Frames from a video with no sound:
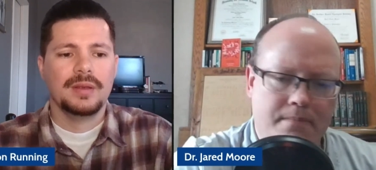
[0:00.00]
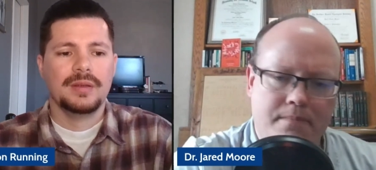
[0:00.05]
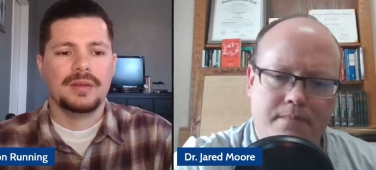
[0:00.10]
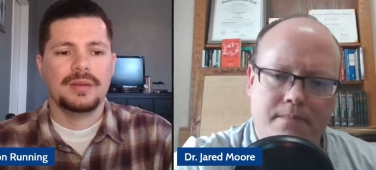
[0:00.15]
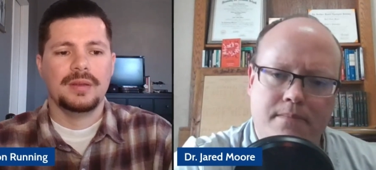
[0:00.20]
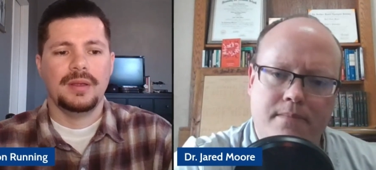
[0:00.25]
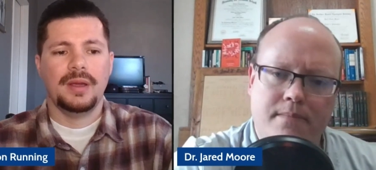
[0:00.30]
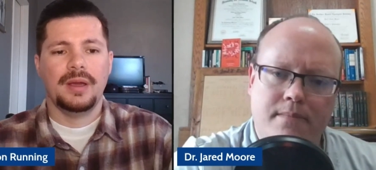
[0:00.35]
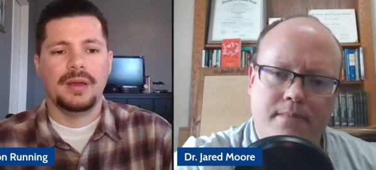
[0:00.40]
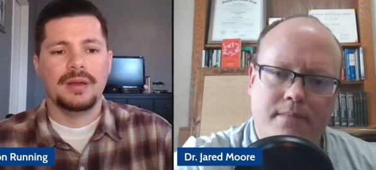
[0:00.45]

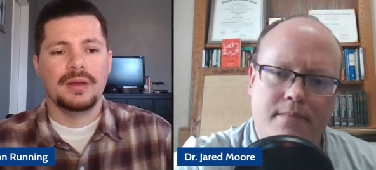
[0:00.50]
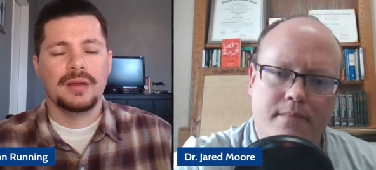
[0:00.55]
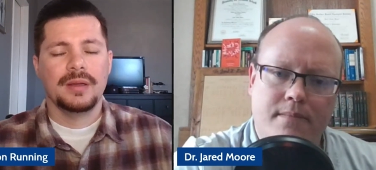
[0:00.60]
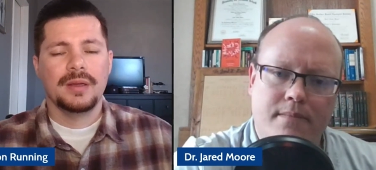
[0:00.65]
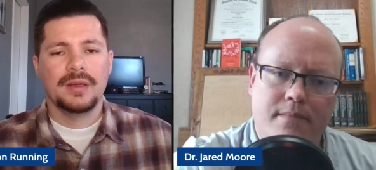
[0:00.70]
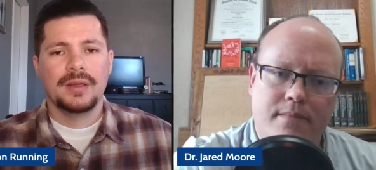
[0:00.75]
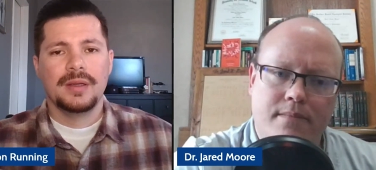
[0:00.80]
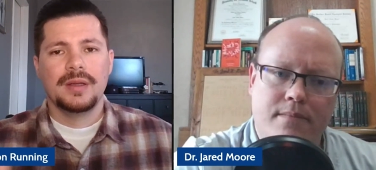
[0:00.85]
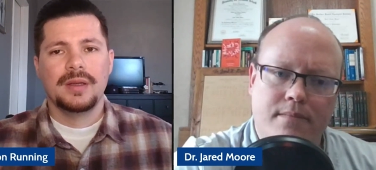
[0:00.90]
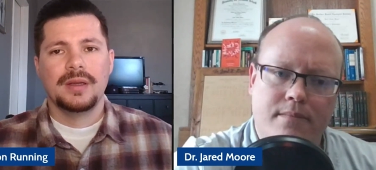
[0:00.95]
Speaker 1: Yeah.
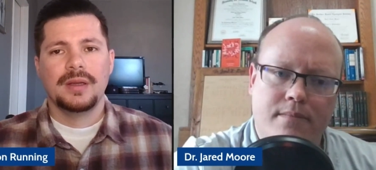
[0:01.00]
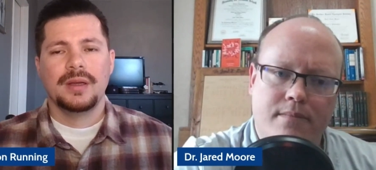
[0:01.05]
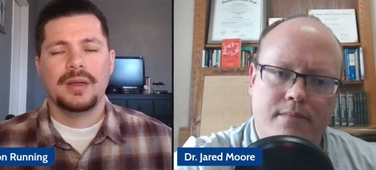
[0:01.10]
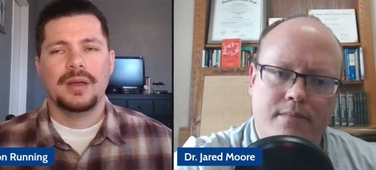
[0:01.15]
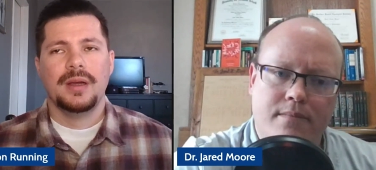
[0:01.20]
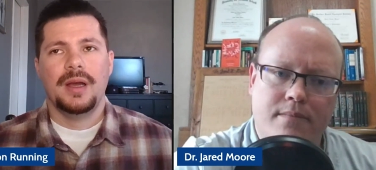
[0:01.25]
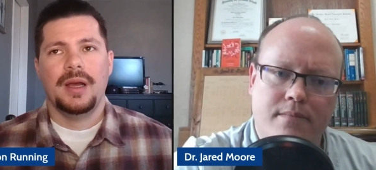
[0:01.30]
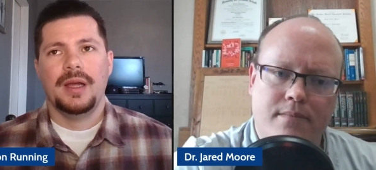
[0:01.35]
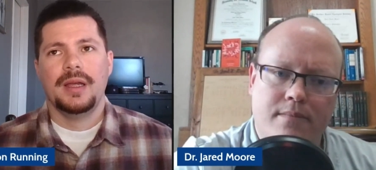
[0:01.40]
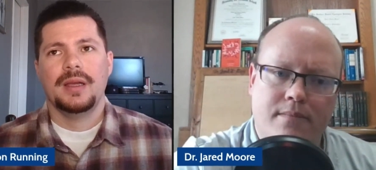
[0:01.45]

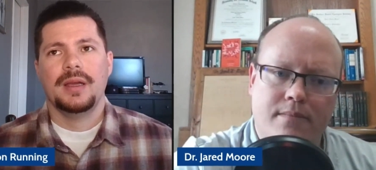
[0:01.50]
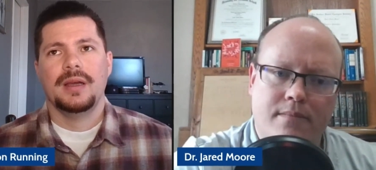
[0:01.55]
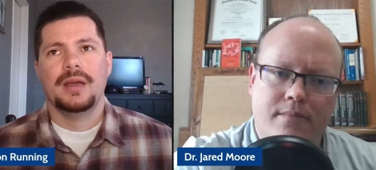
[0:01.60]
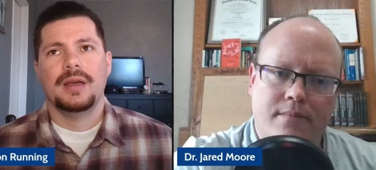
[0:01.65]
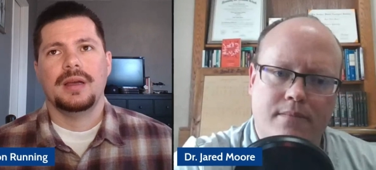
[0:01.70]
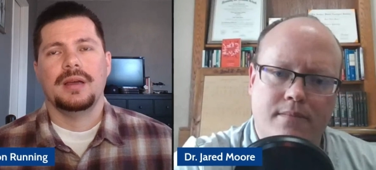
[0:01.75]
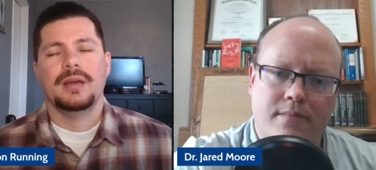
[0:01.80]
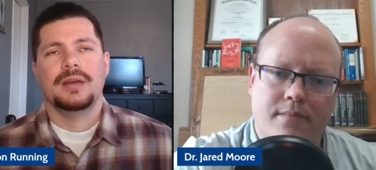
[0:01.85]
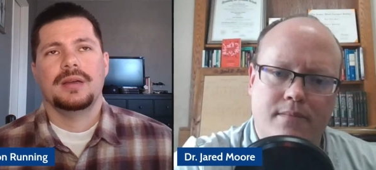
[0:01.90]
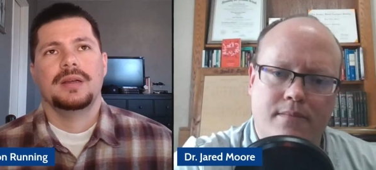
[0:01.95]
I
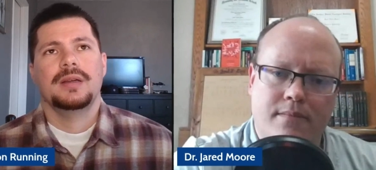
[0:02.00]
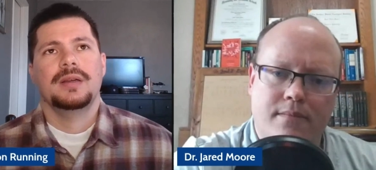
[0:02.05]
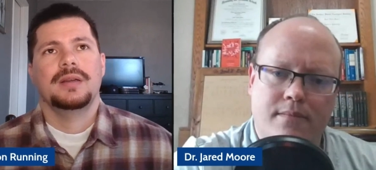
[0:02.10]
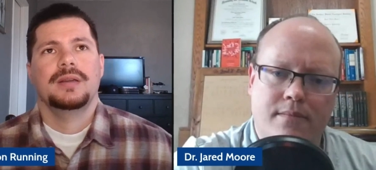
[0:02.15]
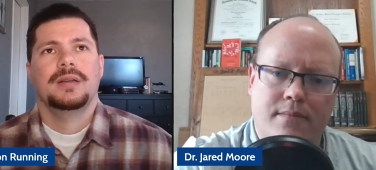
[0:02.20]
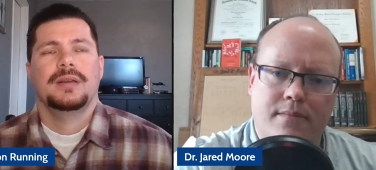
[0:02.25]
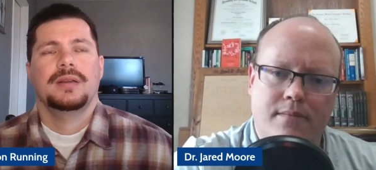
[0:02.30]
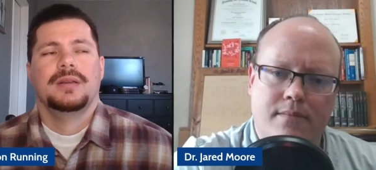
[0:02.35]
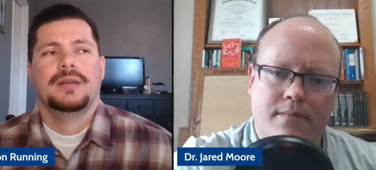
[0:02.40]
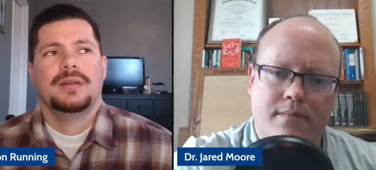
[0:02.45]
uh
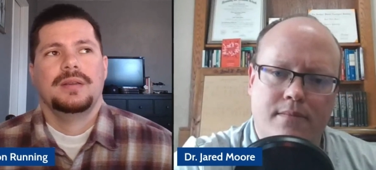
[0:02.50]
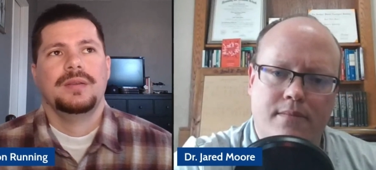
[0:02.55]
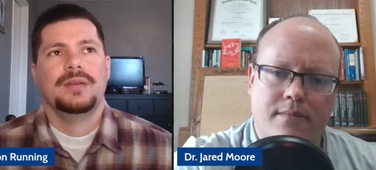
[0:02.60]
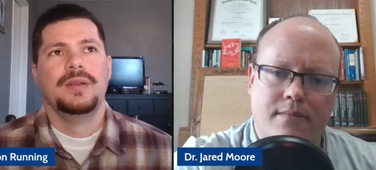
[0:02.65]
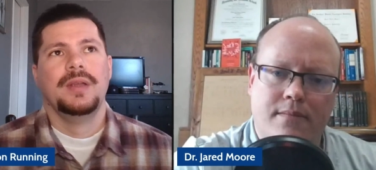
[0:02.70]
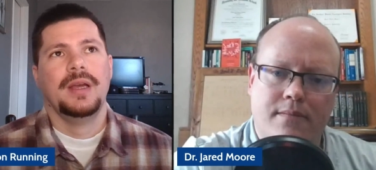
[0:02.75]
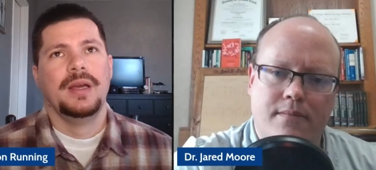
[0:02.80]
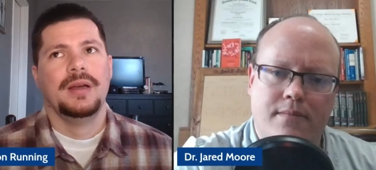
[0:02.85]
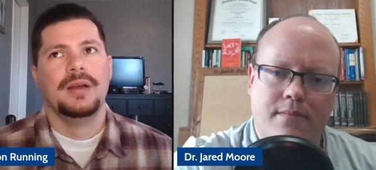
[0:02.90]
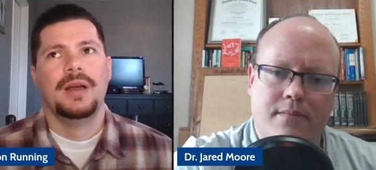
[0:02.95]

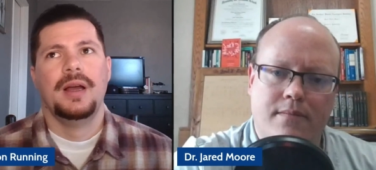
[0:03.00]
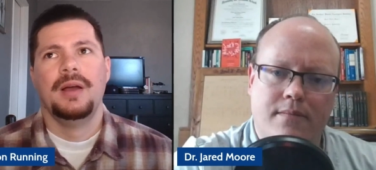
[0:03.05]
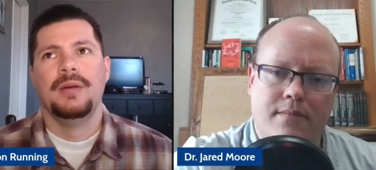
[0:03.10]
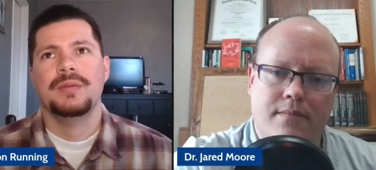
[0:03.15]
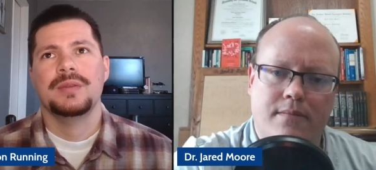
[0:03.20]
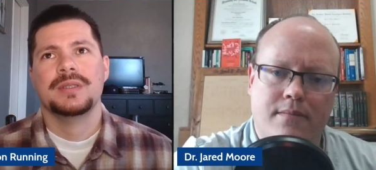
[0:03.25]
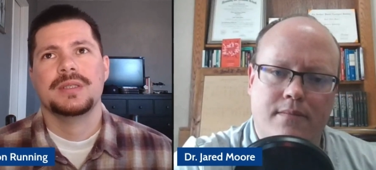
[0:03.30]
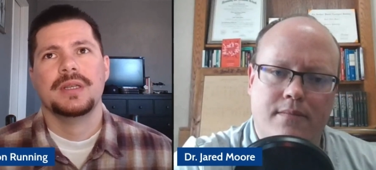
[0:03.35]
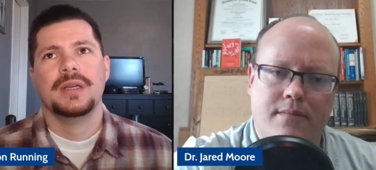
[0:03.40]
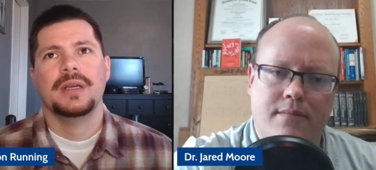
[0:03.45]
yeah, I
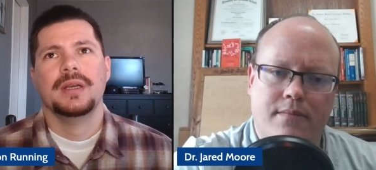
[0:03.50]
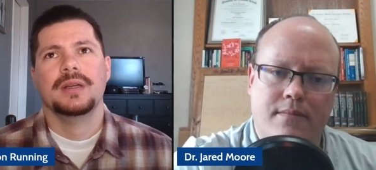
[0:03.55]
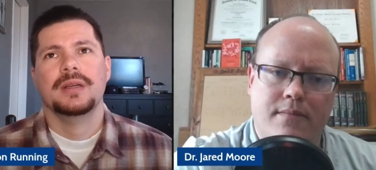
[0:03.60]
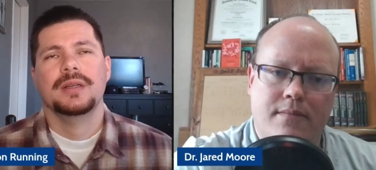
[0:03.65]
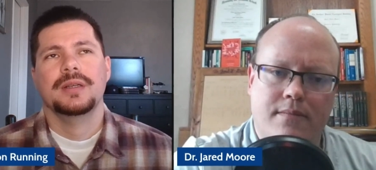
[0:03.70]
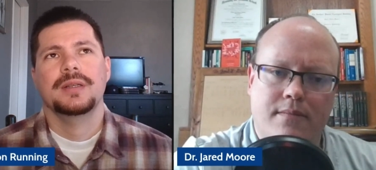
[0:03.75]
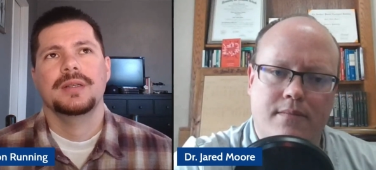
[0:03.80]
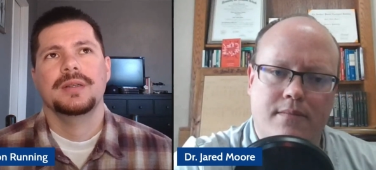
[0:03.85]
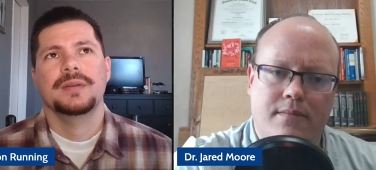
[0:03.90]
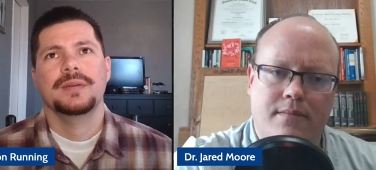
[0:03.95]
was
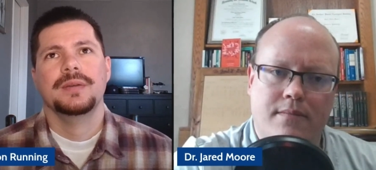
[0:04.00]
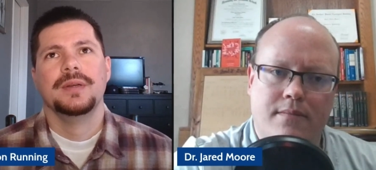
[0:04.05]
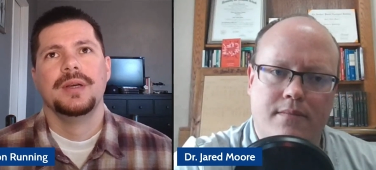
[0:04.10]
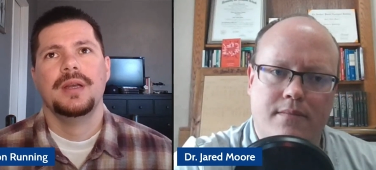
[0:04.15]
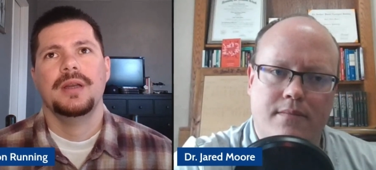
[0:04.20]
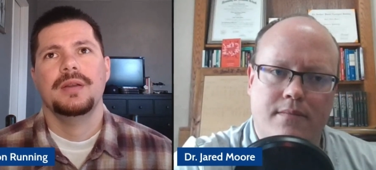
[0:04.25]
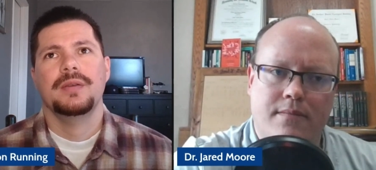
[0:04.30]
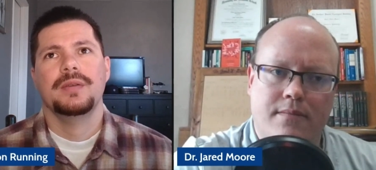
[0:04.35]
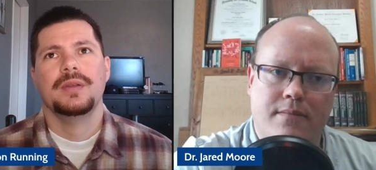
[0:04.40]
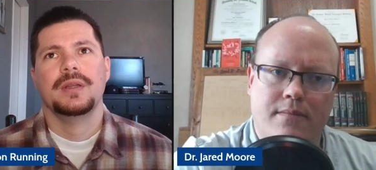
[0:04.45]
like
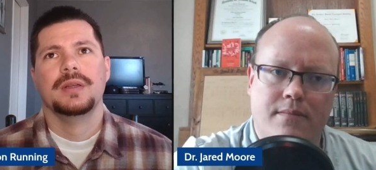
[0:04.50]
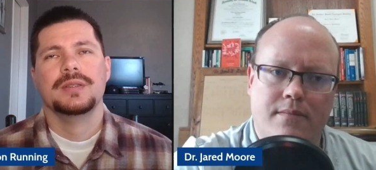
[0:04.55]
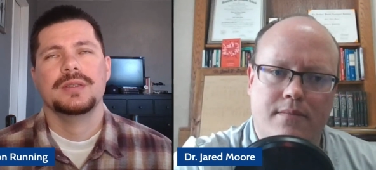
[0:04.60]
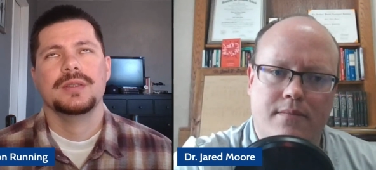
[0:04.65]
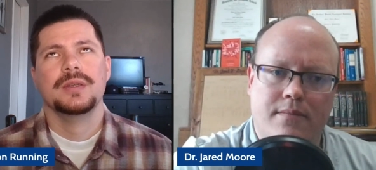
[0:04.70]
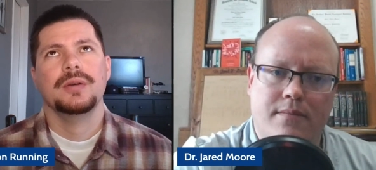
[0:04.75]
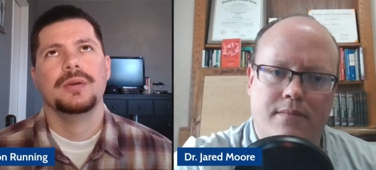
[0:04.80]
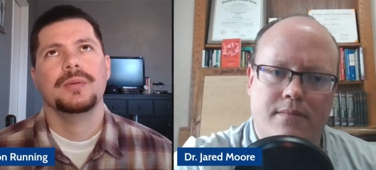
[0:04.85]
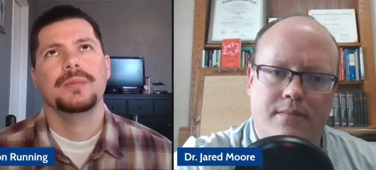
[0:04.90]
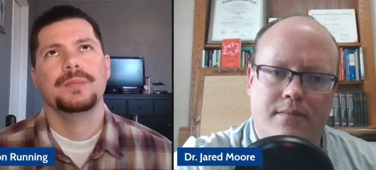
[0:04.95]
kind of like
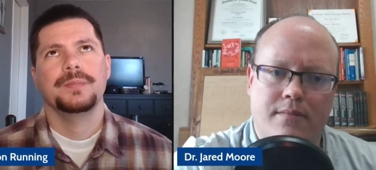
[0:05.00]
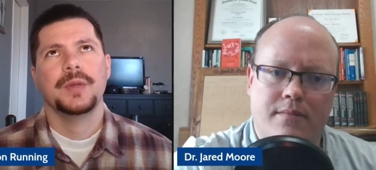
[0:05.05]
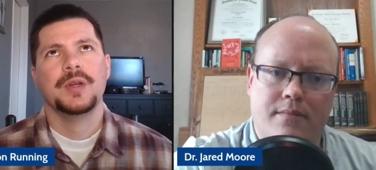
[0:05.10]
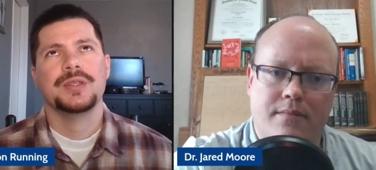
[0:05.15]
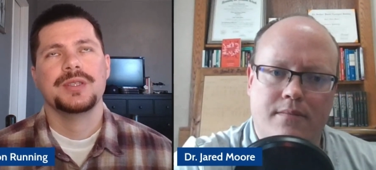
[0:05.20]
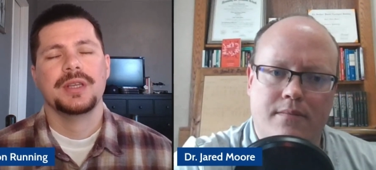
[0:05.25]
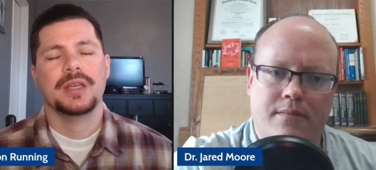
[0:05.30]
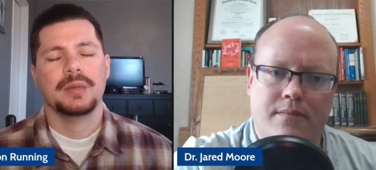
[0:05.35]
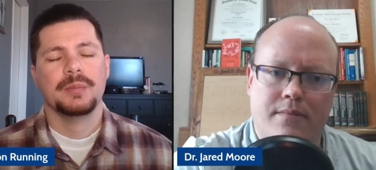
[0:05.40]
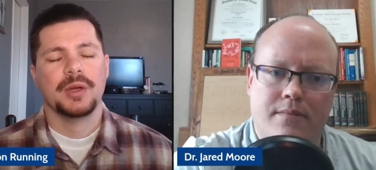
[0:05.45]
so I
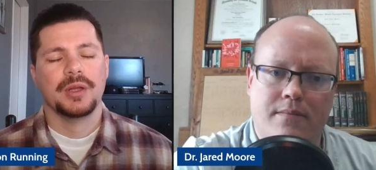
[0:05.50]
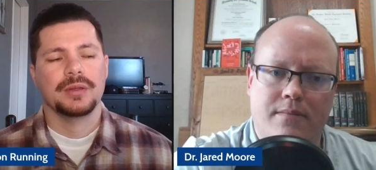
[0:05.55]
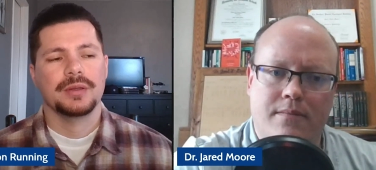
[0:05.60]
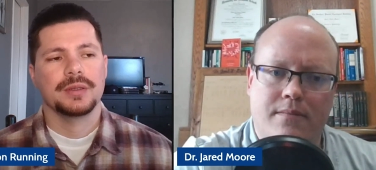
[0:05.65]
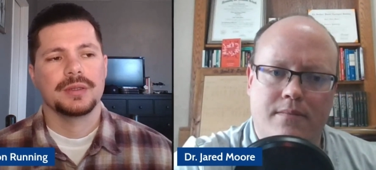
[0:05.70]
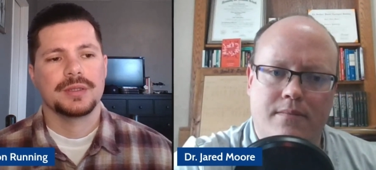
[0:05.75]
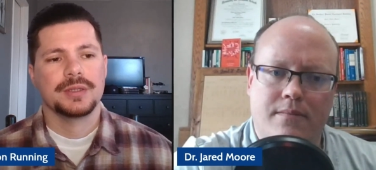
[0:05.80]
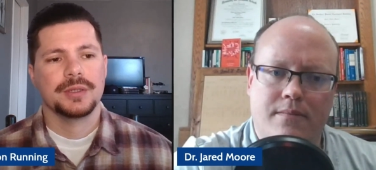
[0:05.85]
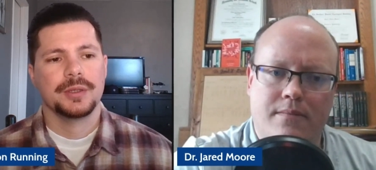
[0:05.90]
was thinking about this.